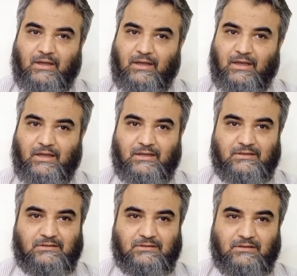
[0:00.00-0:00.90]

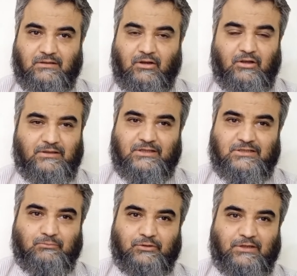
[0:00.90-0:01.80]
And all
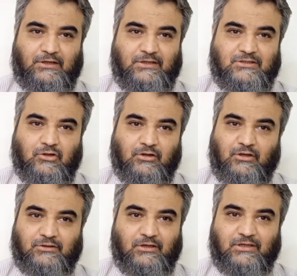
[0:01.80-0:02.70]
these modalities are
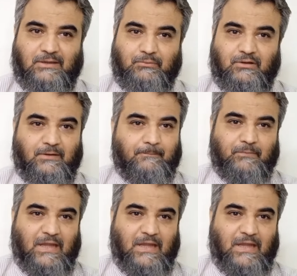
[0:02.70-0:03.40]
on the table,